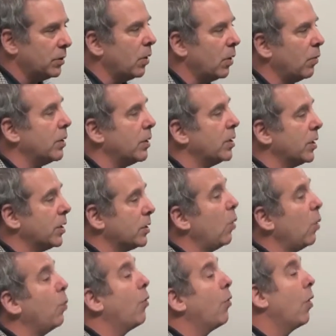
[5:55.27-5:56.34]
So it, this
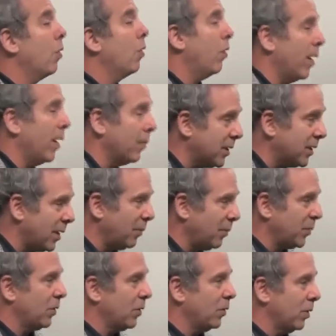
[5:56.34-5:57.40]
whole program is
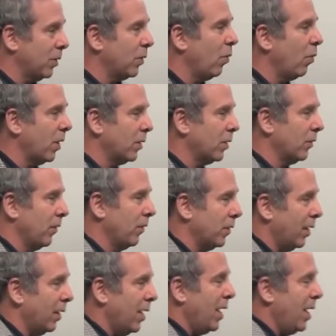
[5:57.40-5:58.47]
absolutely wonderful.